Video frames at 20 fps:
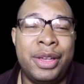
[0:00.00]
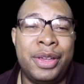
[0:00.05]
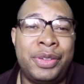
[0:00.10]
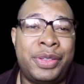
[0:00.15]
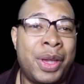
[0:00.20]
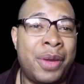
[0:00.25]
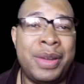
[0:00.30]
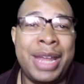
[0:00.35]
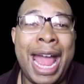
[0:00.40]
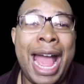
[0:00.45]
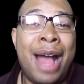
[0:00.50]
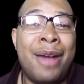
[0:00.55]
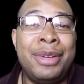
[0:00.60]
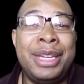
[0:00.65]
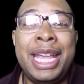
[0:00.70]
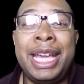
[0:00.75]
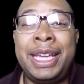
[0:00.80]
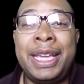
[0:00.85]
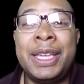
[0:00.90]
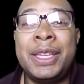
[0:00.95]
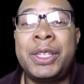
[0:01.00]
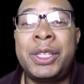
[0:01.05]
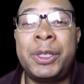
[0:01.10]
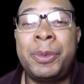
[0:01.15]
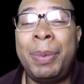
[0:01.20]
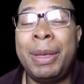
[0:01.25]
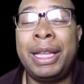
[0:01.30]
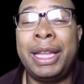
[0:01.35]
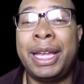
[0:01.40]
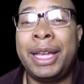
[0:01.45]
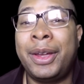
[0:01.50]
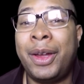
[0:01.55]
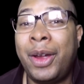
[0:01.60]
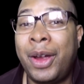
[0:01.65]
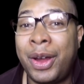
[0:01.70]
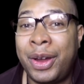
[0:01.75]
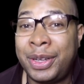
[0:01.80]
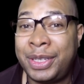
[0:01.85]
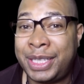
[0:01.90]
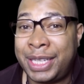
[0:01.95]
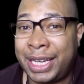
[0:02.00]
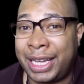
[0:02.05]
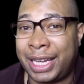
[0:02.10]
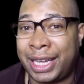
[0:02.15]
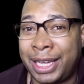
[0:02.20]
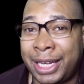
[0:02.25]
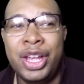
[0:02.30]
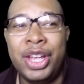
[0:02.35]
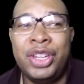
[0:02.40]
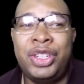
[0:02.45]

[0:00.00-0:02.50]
So now Nikki's spilling her tea.